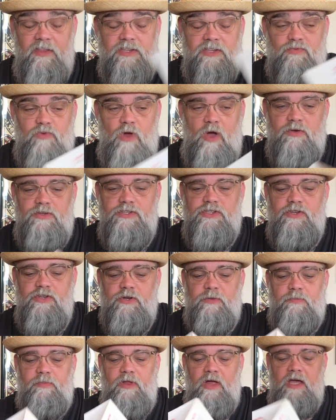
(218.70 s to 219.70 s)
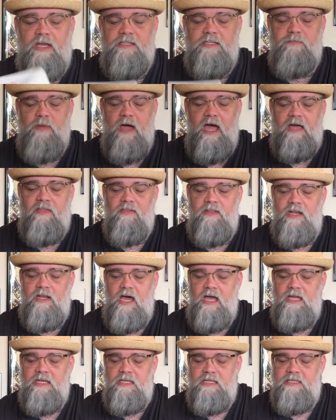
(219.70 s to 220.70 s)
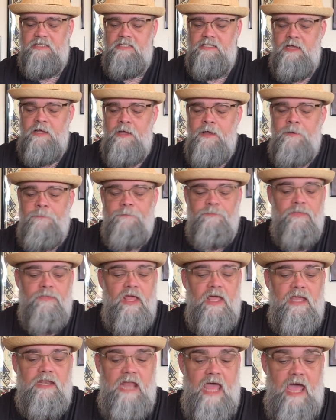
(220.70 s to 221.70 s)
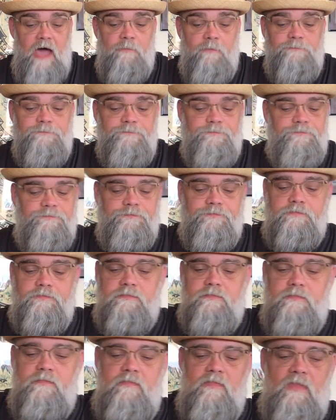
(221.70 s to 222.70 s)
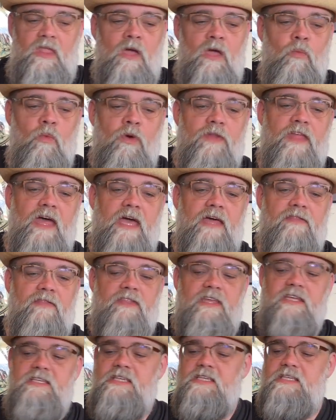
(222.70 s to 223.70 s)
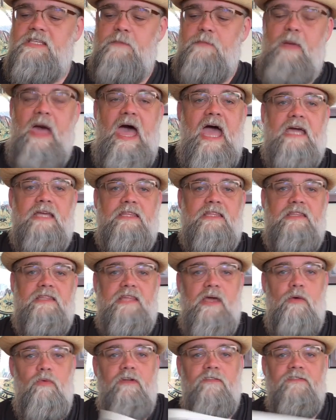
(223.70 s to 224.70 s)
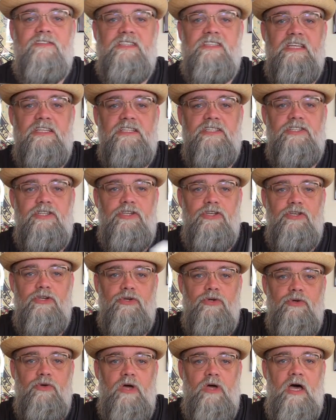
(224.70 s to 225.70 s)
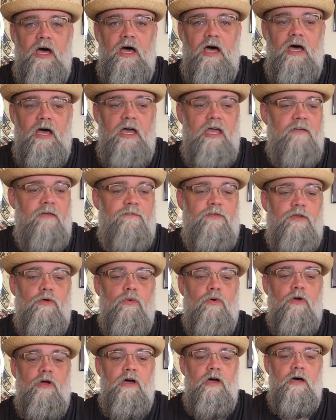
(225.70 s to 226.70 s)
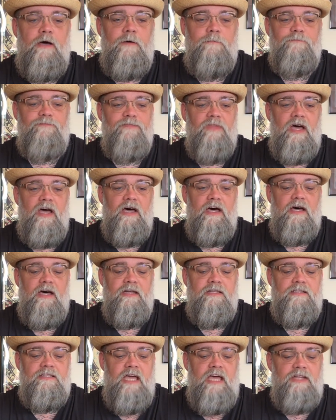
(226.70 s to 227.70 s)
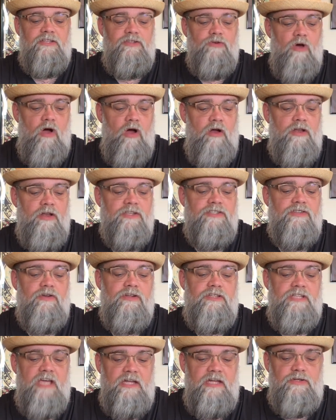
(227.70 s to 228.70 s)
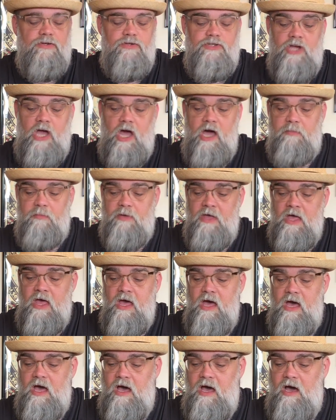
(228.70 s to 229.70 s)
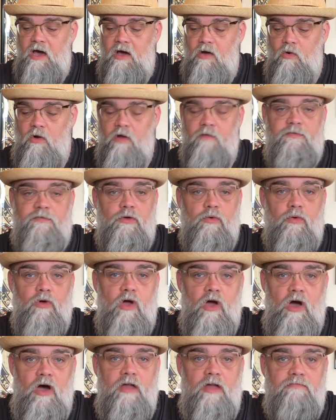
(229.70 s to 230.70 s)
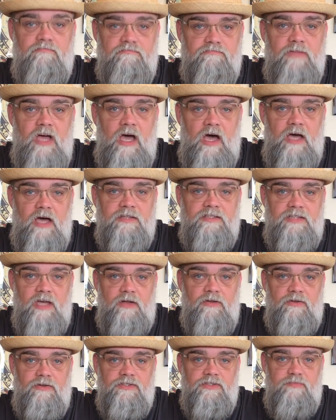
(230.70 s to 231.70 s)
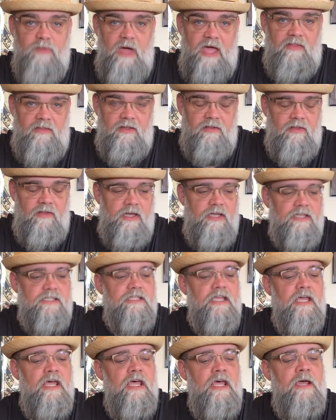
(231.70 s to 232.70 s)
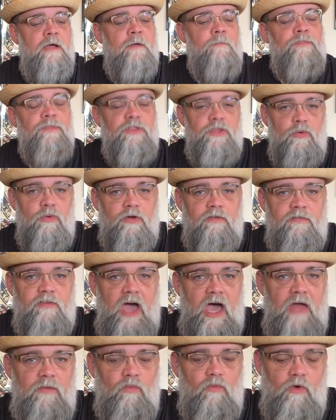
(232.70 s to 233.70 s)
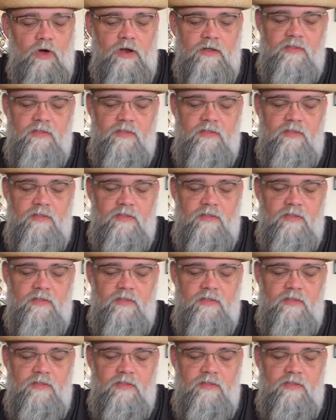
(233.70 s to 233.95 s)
roast took place back in the 90s. Now, this is the packet that they would have sent you if you were a tattoo artist or a tattoo shop, or if you were on Tuttle's mailing list. You would have gotten one of